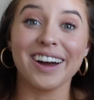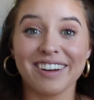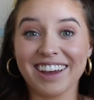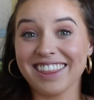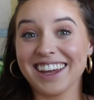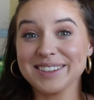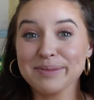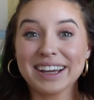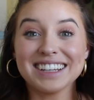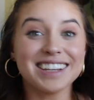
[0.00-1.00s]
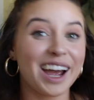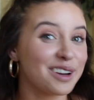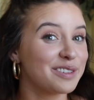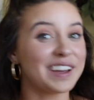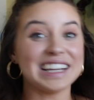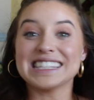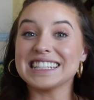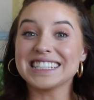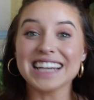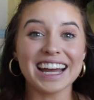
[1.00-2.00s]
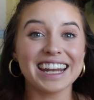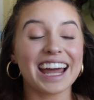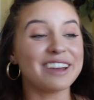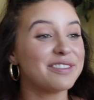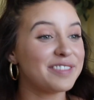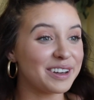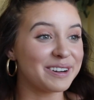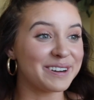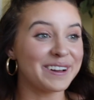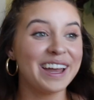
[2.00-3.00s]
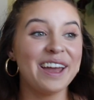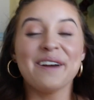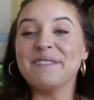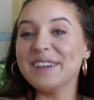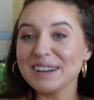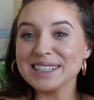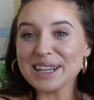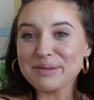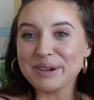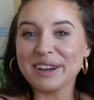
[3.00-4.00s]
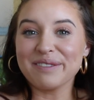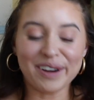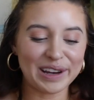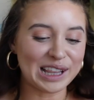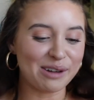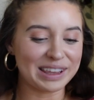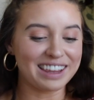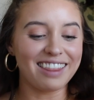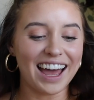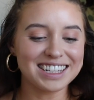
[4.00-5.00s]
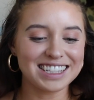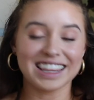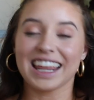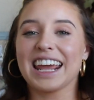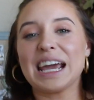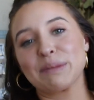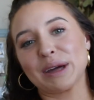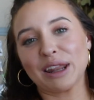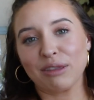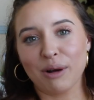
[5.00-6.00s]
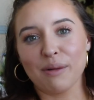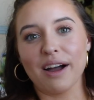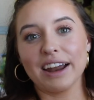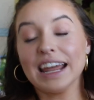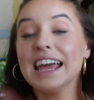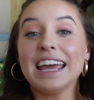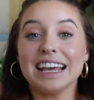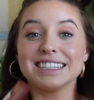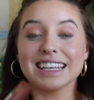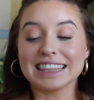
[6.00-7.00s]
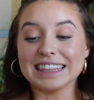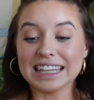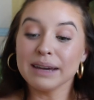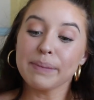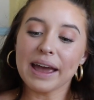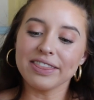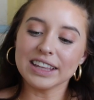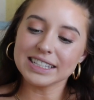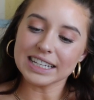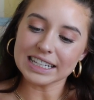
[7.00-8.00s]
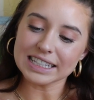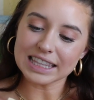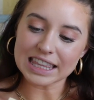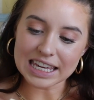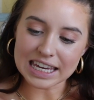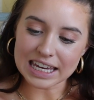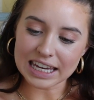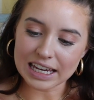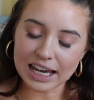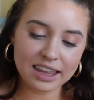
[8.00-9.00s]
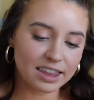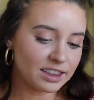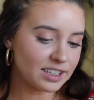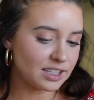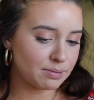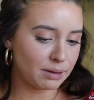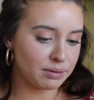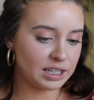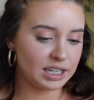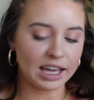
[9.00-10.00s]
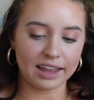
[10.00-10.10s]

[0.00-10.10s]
Okay, that is my entire face done. I feel very summery, very glowy. The last thing that I am gonna throw on is a lip, and this is the, I think this is Maybelline.